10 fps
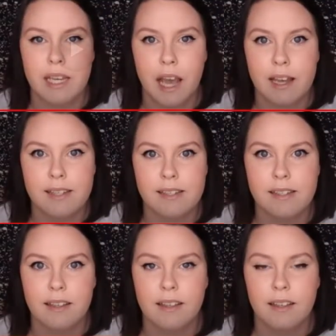Yes.
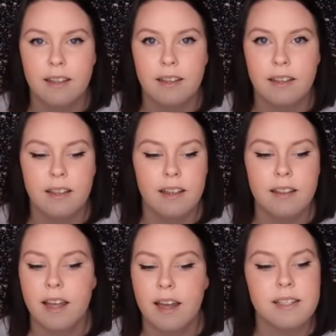
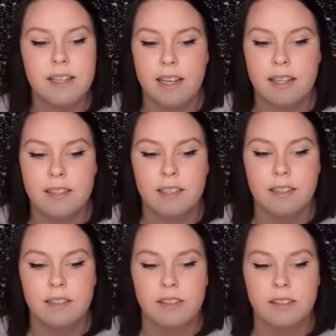That is it.
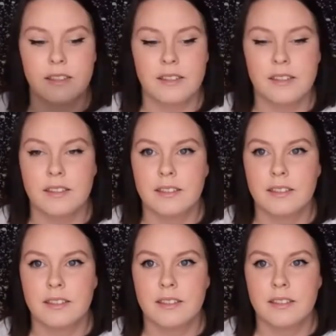
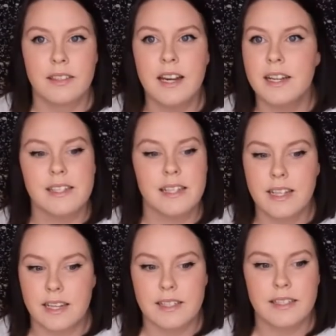That is
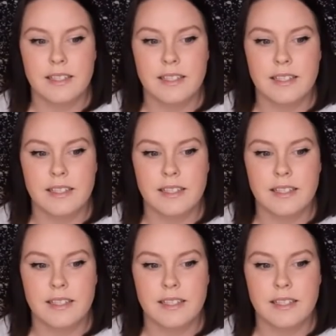it.